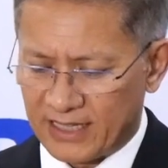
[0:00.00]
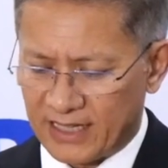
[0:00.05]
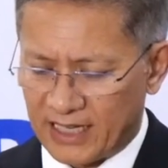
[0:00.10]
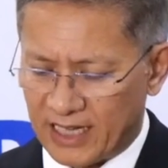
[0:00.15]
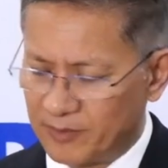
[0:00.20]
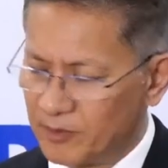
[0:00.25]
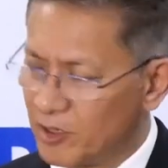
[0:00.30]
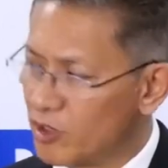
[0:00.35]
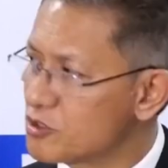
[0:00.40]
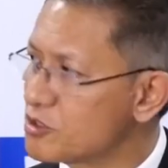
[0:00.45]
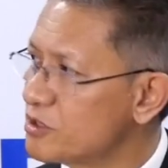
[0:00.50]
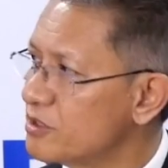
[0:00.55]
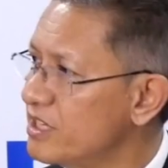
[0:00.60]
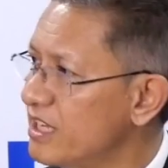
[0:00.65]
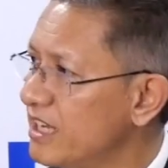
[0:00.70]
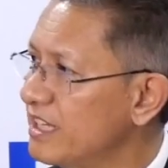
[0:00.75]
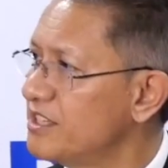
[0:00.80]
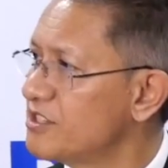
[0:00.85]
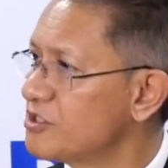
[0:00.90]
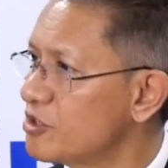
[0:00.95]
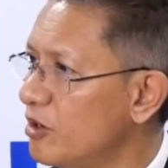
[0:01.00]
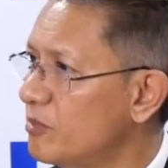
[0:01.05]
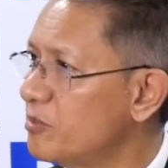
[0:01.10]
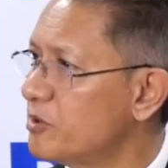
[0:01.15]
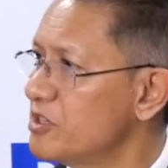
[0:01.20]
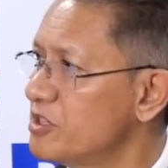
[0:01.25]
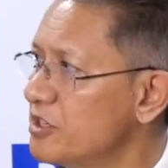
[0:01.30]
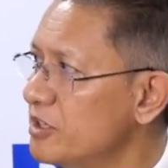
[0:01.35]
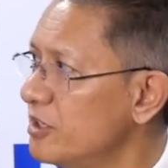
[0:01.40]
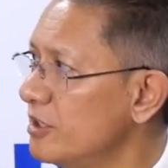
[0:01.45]
I may also take this
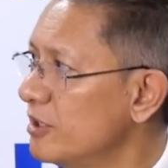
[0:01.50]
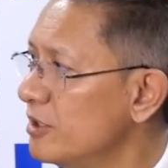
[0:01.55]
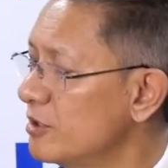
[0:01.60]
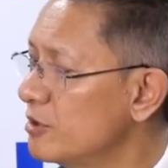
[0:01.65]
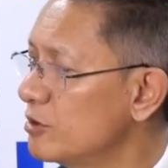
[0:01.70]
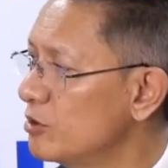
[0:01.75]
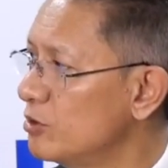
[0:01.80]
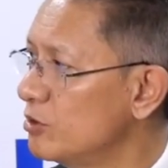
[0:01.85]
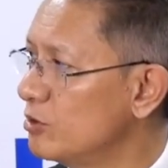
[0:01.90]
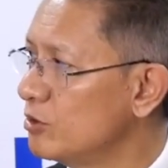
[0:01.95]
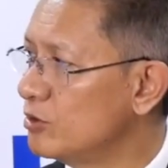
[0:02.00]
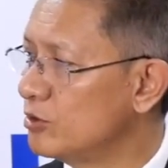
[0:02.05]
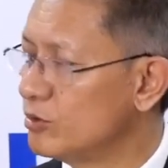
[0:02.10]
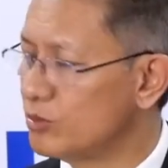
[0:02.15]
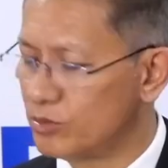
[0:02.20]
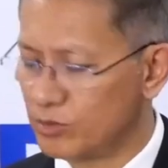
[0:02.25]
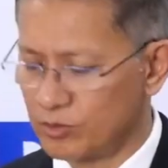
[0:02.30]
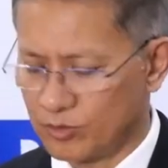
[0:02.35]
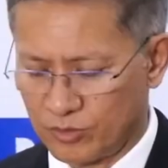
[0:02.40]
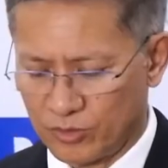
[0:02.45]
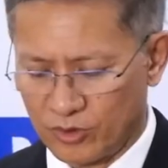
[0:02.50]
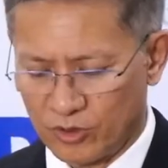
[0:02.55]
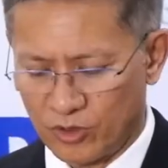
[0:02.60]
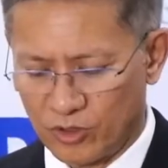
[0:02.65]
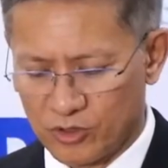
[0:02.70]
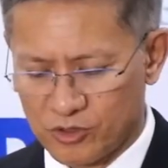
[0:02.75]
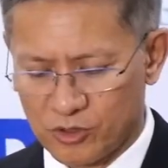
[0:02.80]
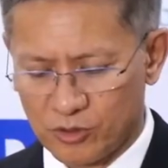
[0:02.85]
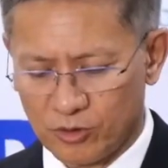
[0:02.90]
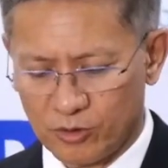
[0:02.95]
opportunity to
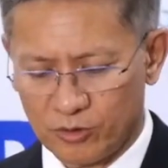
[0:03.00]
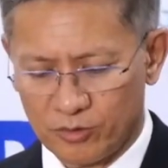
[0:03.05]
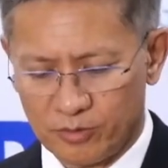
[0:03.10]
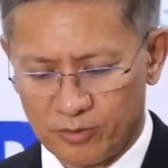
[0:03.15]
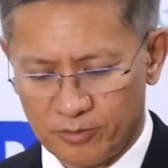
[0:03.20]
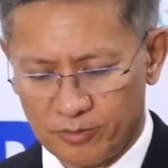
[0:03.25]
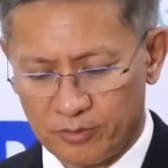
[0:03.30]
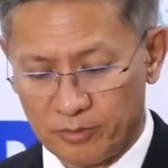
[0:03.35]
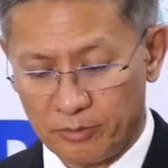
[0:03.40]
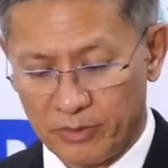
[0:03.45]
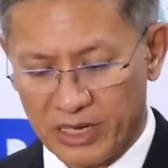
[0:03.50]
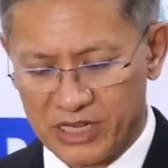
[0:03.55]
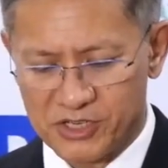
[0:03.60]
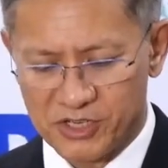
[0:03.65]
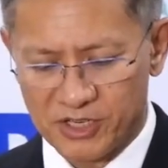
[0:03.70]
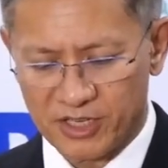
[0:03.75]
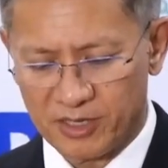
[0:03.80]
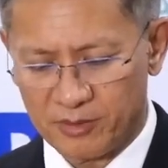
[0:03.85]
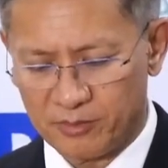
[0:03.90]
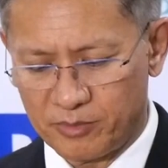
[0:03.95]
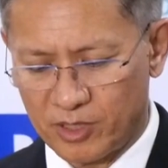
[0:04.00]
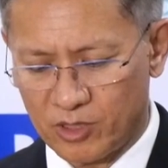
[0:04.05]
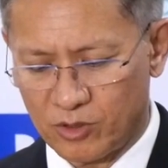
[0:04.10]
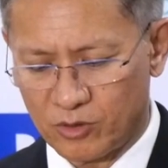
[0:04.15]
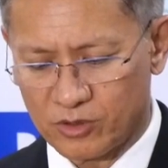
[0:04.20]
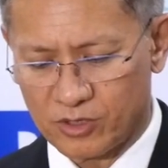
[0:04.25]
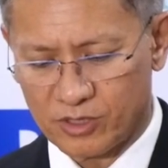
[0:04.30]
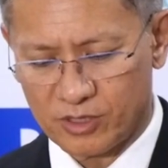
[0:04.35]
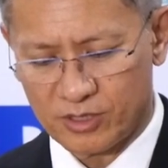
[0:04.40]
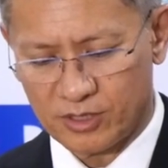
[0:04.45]
also mention
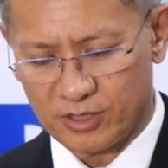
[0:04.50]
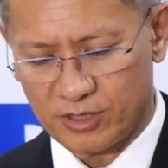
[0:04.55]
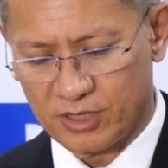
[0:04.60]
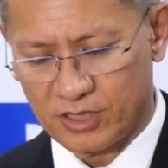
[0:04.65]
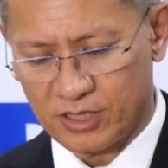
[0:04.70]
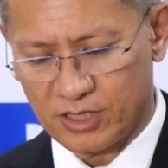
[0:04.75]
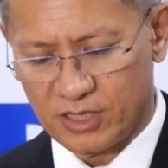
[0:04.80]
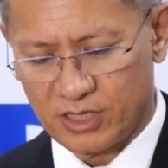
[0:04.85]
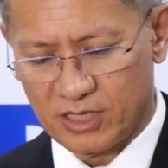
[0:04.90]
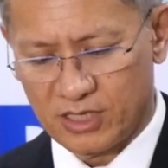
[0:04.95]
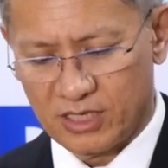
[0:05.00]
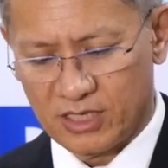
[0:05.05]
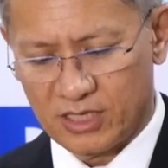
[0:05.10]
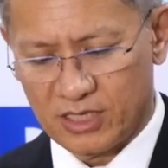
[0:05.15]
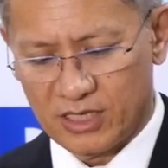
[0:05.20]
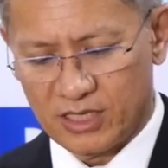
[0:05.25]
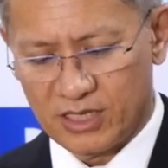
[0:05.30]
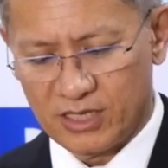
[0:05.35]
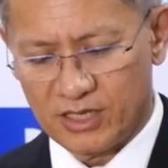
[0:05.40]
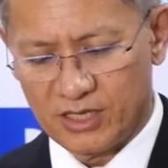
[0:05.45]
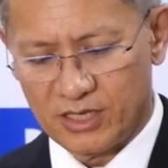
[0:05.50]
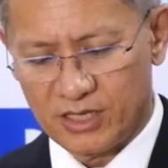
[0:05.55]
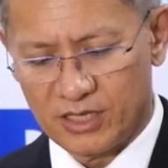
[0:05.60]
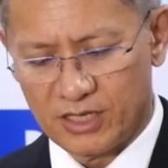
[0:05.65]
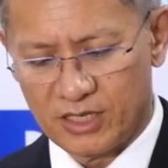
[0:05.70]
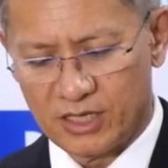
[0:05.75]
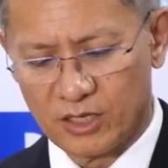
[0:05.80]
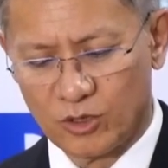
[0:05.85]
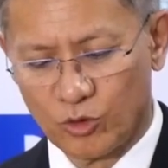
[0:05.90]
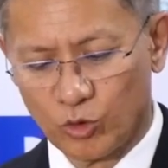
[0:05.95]
about
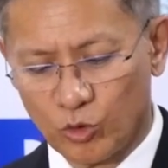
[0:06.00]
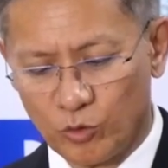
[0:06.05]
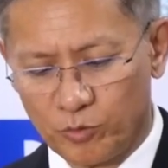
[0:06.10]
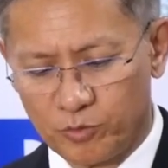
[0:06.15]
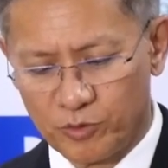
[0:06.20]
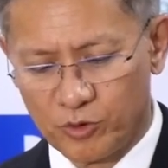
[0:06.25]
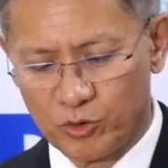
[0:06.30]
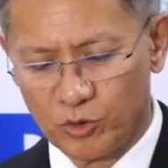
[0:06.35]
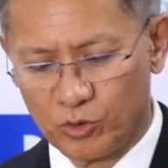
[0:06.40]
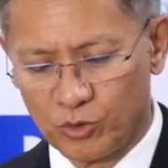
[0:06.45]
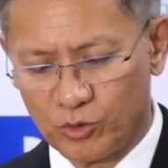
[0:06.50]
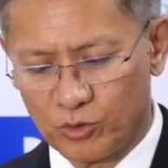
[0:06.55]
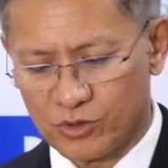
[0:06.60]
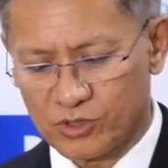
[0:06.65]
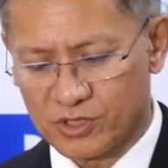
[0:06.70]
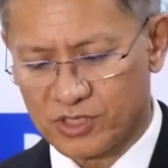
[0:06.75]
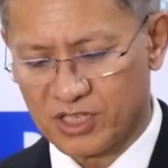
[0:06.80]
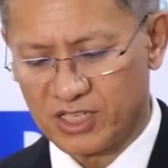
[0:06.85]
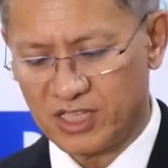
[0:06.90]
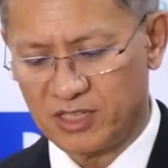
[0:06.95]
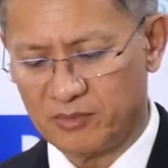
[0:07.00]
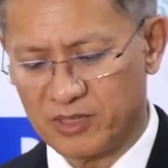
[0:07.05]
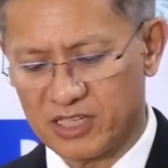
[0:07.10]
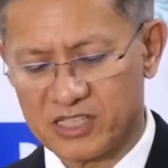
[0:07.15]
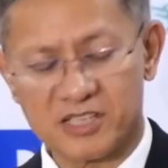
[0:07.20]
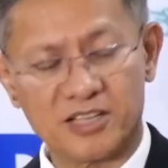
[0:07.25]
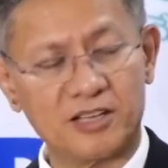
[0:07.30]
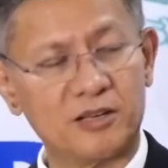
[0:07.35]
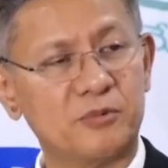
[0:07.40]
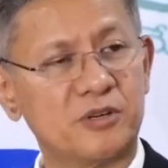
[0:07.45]
the Group 2 scheme and
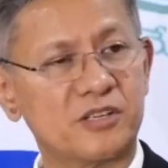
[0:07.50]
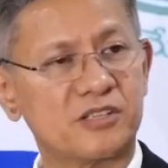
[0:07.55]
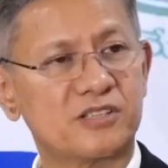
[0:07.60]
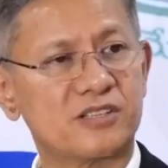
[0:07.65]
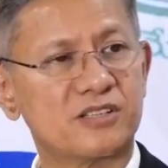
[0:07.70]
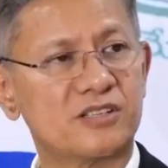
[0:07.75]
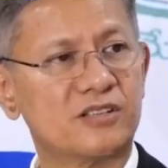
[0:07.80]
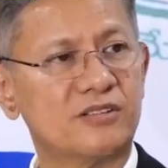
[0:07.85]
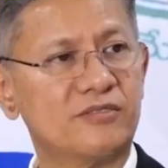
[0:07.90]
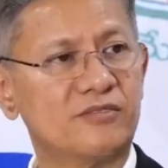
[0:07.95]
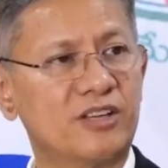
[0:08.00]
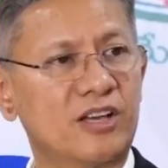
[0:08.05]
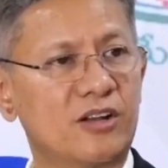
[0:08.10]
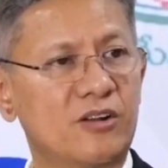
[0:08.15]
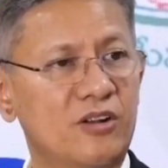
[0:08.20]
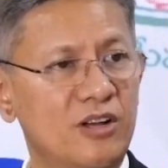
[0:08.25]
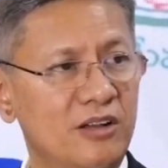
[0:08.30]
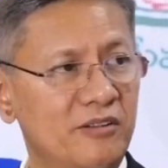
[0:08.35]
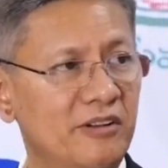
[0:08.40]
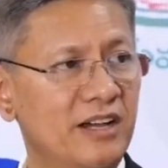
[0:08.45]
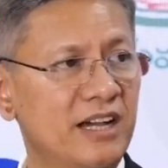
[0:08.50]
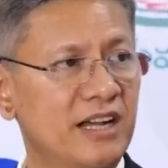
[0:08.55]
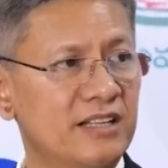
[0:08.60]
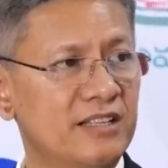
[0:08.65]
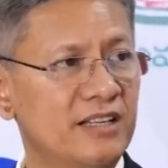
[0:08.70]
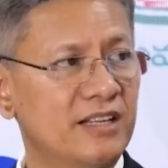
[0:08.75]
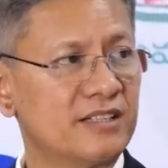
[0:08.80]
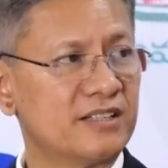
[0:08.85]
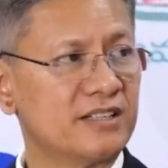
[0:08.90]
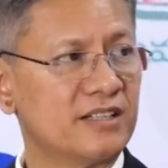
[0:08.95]
syllabus. We are all aware
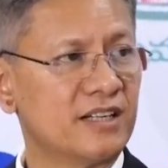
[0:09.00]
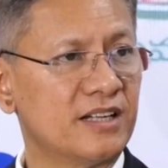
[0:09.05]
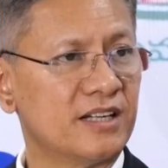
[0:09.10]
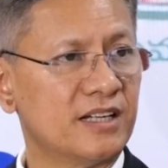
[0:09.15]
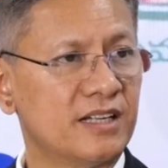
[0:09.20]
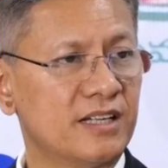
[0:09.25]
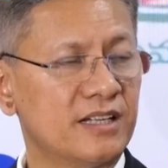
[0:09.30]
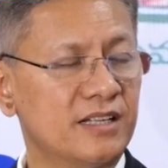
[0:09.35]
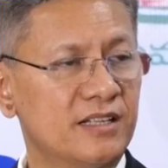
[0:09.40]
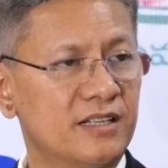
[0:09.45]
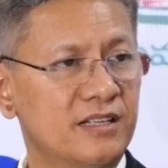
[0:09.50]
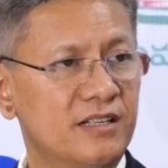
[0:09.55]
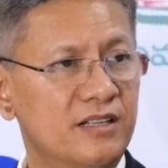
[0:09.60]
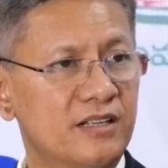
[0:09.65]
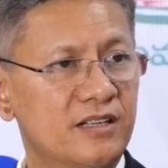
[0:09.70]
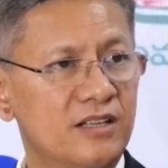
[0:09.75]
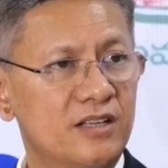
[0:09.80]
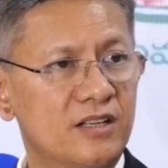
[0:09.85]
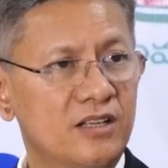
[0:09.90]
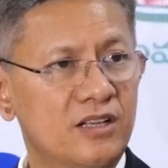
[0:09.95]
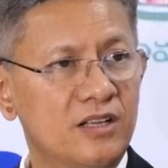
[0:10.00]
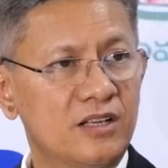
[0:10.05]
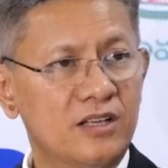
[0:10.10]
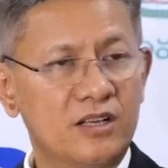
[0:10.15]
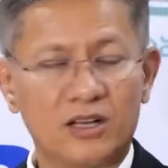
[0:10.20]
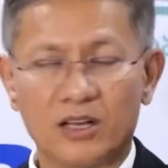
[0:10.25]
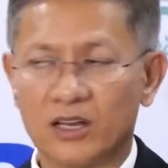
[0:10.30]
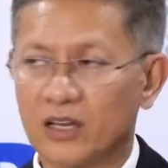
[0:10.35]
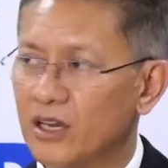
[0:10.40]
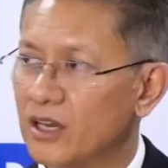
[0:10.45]
that
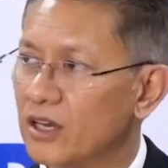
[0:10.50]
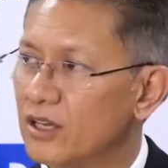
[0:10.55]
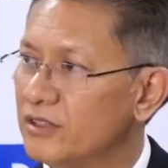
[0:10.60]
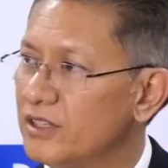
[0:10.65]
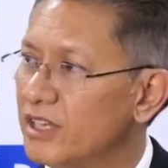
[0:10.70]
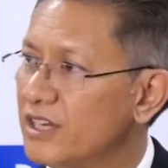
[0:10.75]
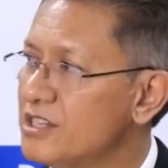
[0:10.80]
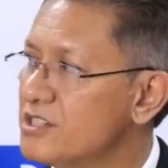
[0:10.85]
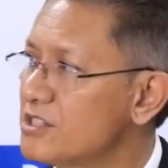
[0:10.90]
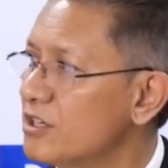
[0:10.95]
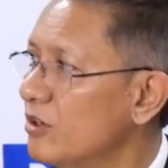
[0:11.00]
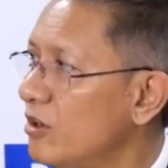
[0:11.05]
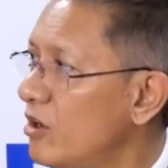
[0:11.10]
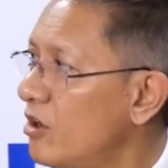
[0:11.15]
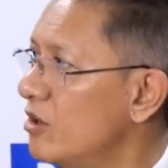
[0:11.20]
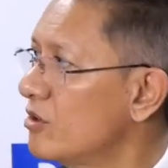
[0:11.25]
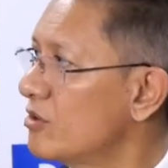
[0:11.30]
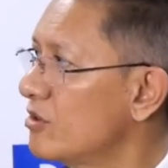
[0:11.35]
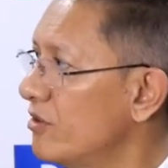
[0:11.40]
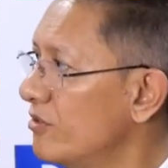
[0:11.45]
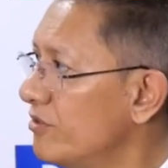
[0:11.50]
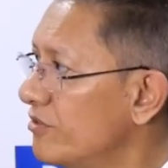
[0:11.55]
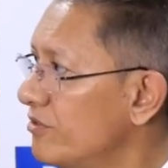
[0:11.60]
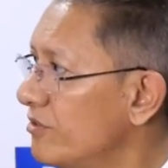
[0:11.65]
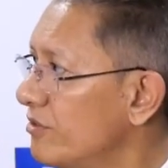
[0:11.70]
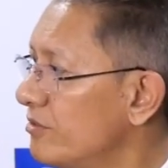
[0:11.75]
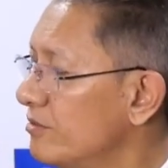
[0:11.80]
there is a lot of